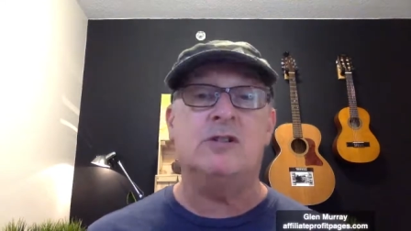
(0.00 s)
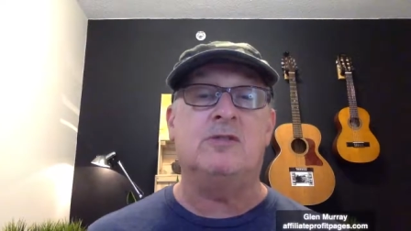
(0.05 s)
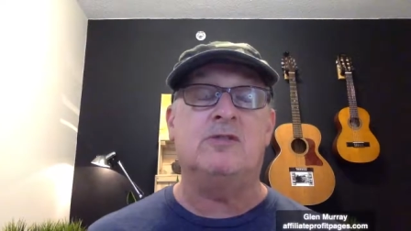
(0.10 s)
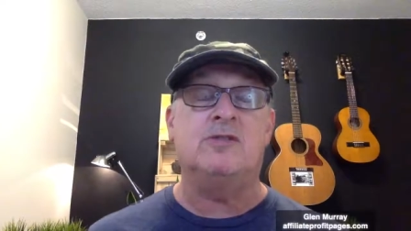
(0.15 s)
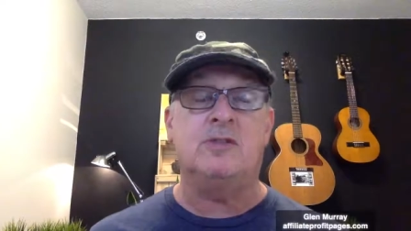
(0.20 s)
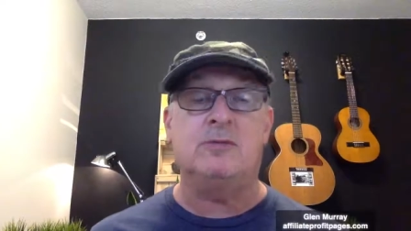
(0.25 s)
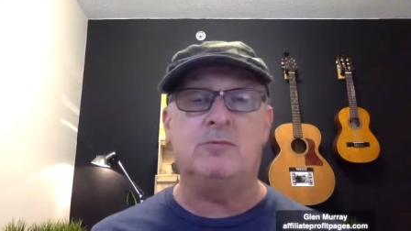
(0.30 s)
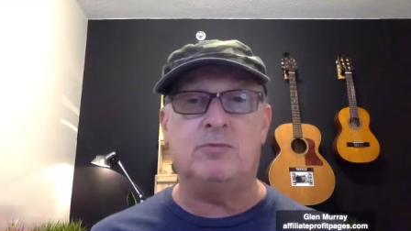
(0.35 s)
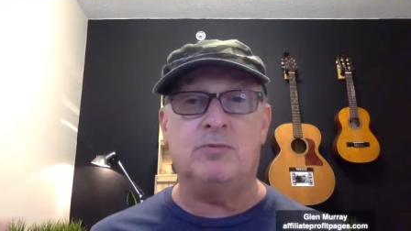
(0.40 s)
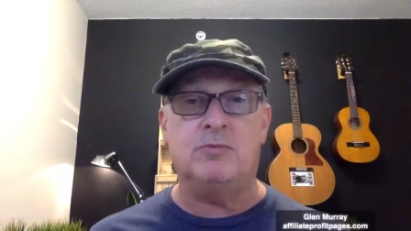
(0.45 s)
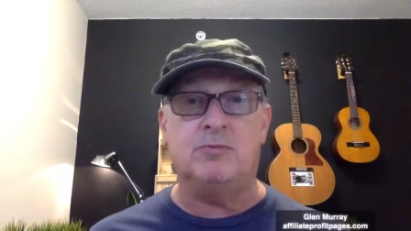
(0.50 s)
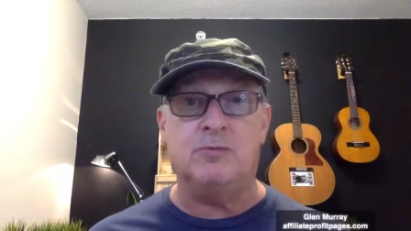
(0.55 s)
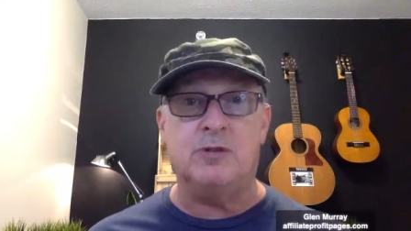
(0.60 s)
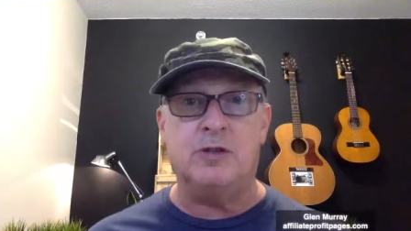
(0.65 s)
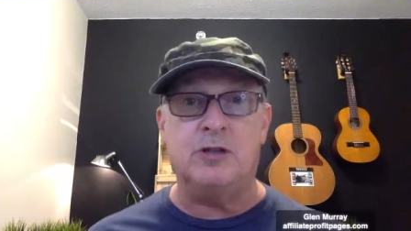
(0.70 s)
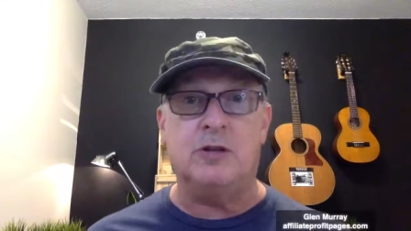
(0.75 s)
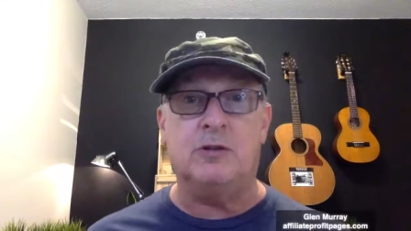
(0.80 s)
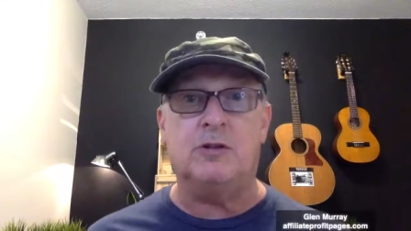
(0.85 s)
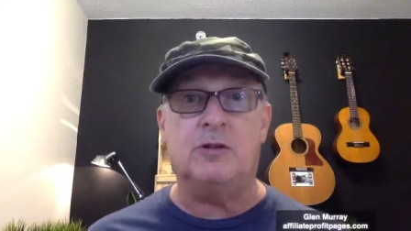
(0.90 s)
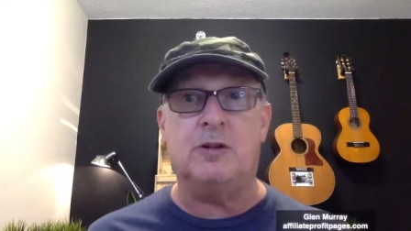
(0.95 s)
So if you
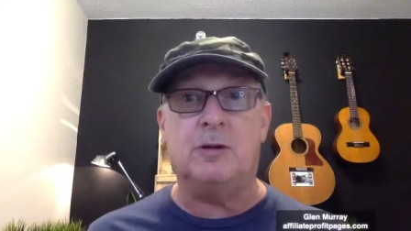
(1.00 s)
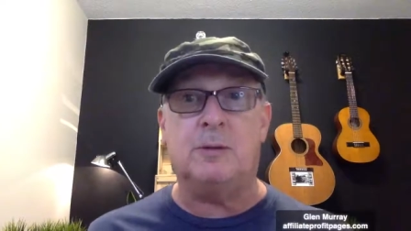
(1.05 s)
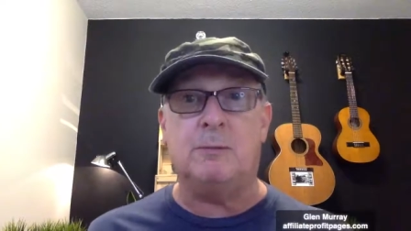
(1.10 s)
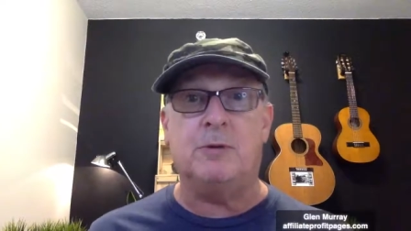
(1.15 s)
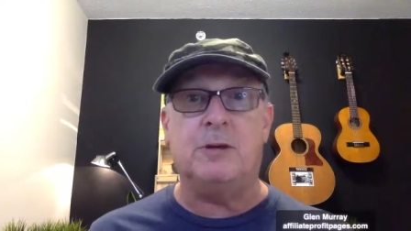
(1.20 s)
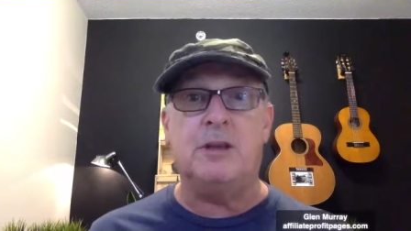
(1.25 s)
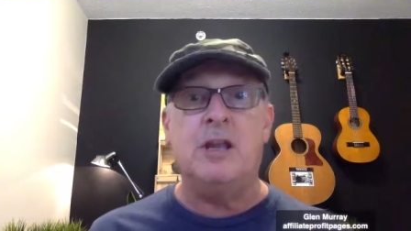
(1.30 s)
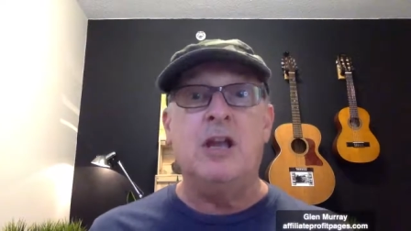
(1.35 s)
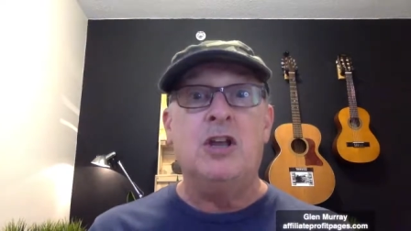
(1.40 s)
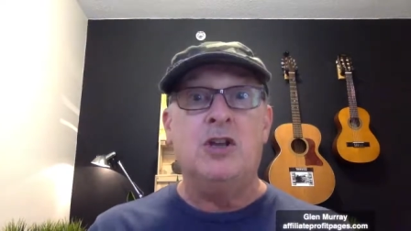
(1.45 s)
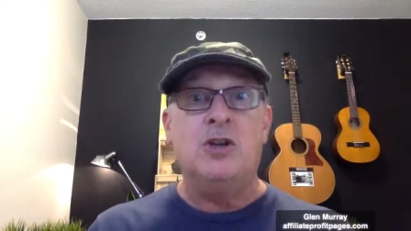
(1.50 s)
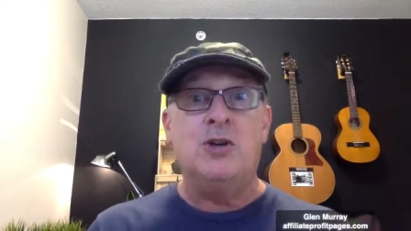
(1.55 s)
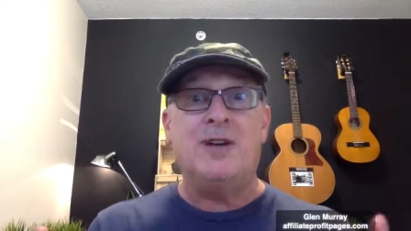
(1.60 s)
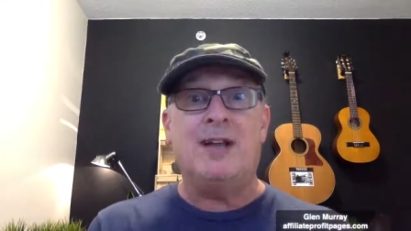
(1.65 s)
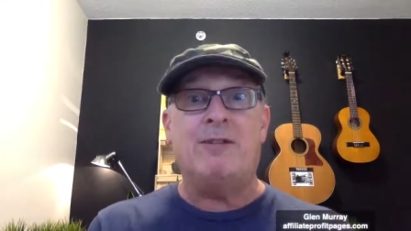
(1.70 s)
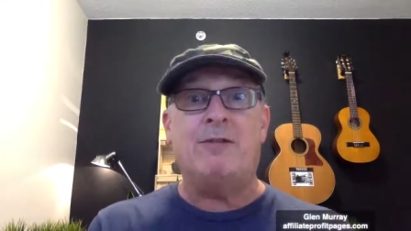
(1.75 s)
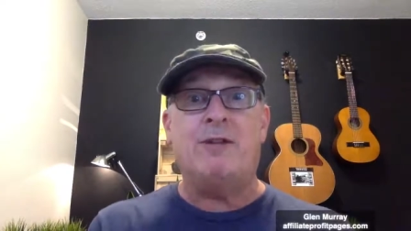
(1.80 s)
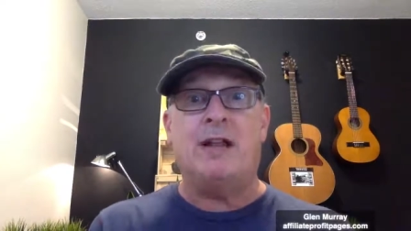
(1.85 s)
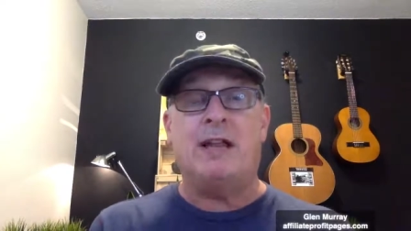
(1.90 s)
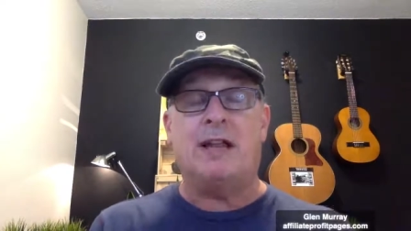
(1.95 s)
know, you
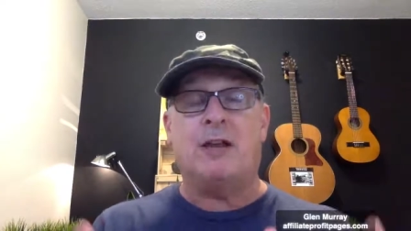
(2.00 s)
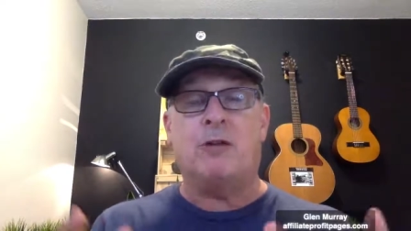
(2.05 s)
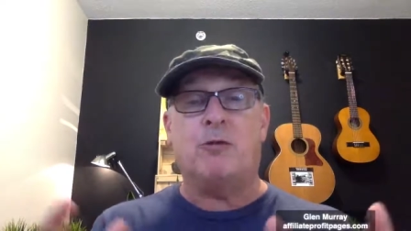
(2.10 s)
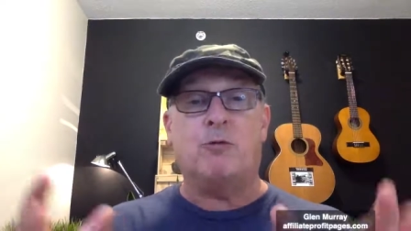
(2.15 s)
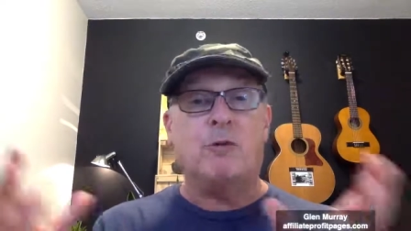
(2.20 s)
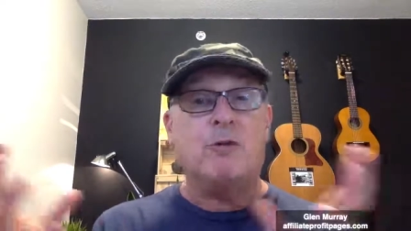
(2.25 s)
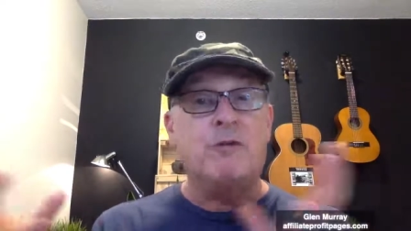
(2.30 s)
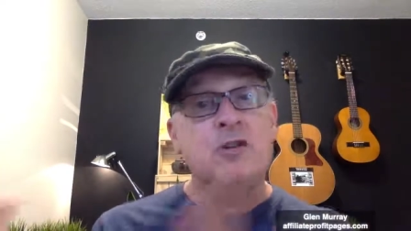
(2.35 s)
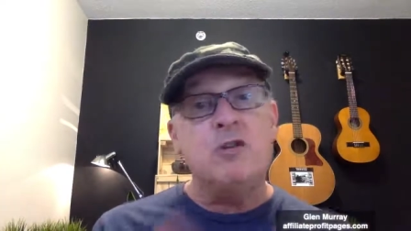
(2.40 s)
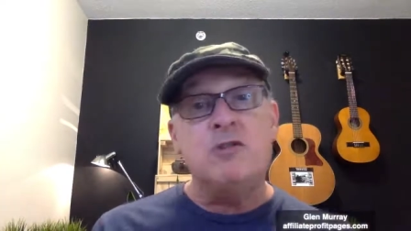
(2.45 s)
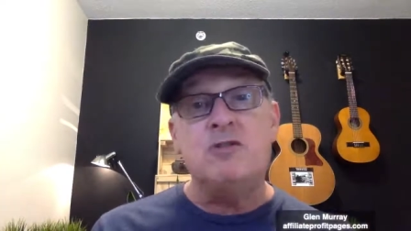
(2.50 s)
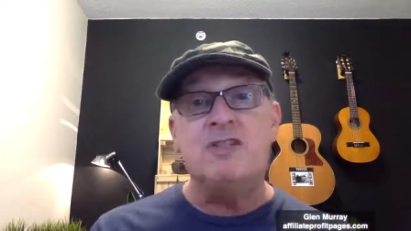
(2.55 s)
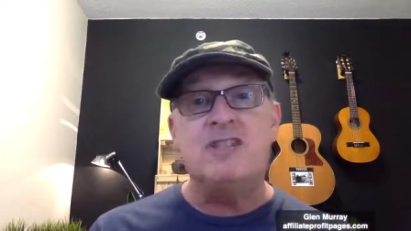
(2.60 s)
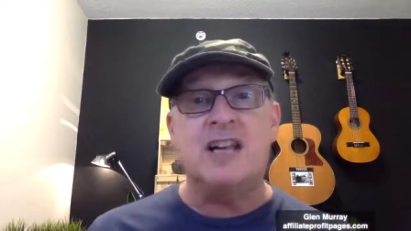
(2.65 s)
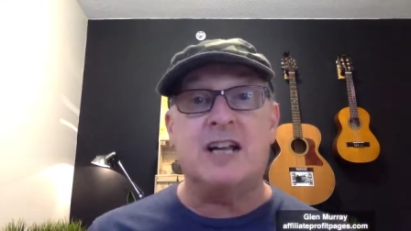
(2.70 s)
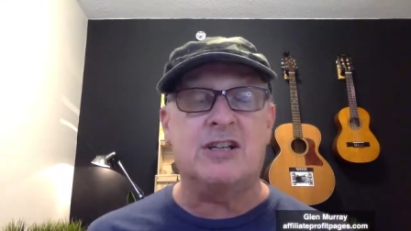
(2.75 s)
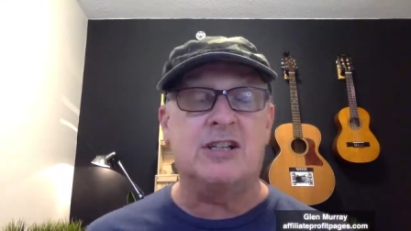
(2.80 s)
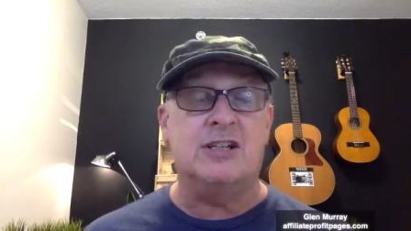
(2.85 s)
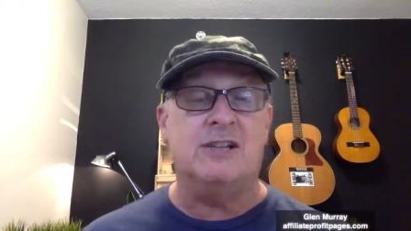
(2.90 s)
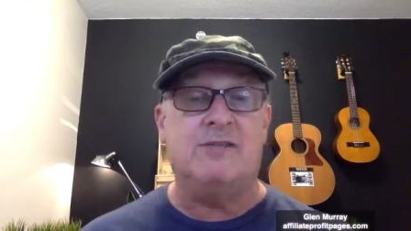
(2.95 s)
could have like a review
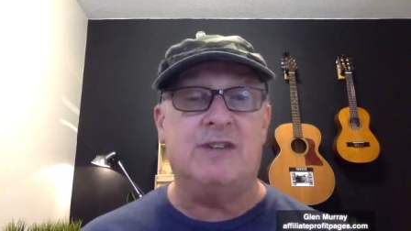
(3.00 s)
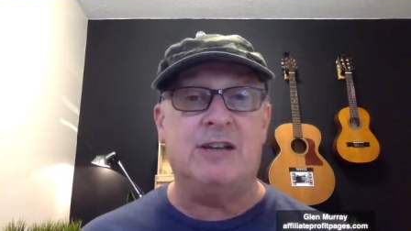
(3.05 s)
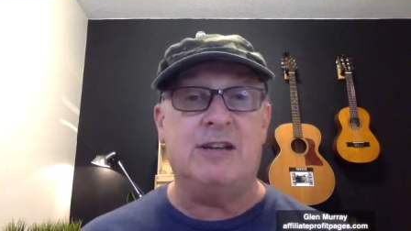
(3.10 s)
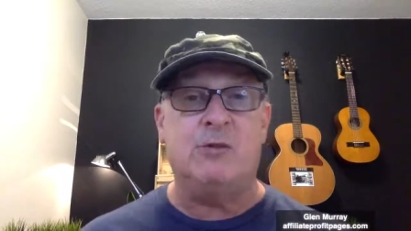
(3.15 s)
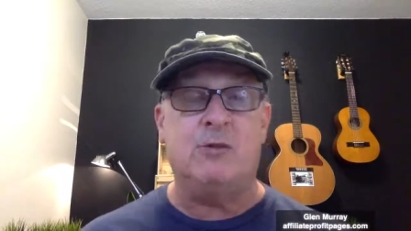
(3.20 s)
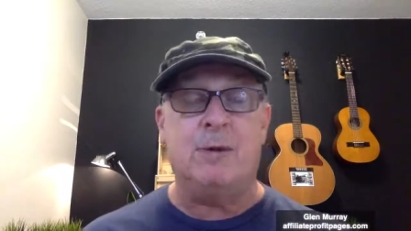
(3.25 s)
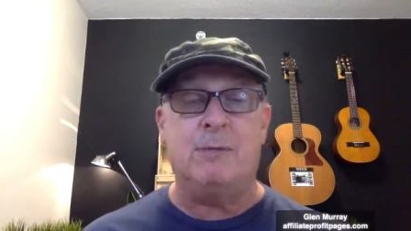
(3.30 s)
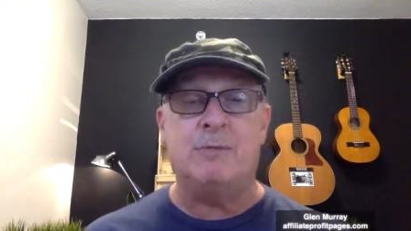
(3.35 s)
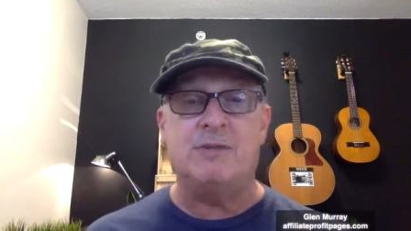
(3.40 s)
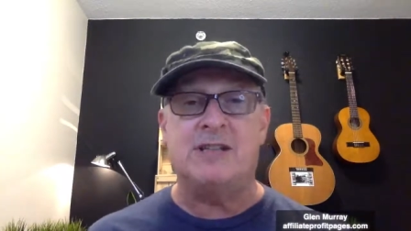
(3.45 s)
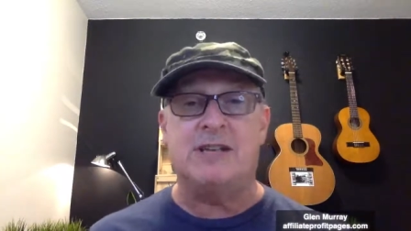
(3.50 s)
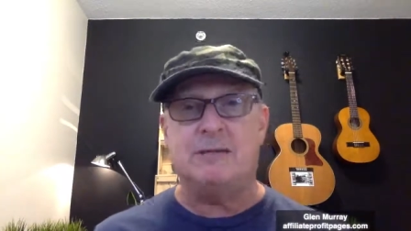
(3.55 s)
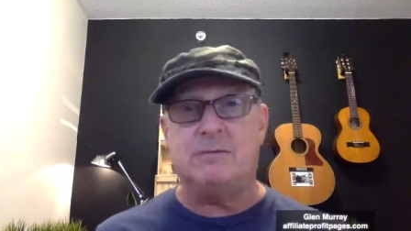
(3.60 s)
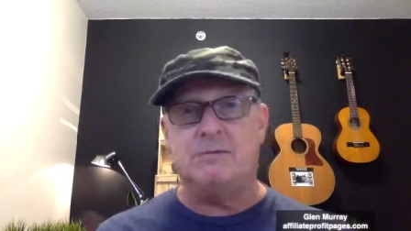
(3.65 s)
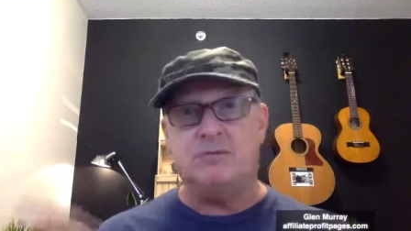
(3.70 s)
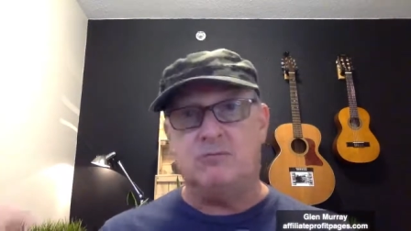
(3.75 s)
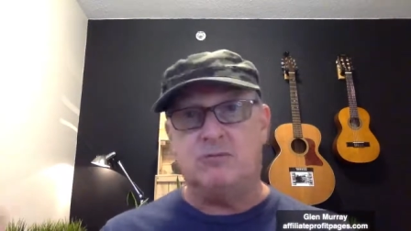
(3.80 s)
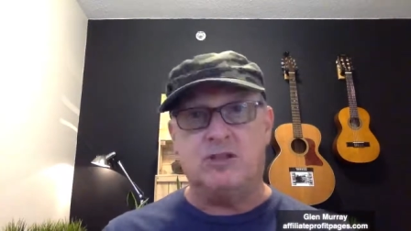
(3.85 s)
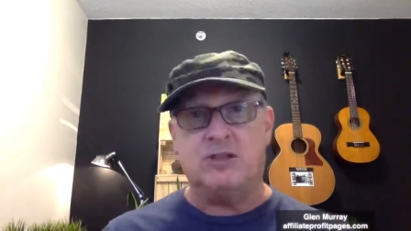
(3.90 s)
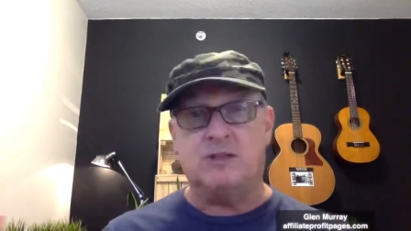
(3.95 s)
section of any website and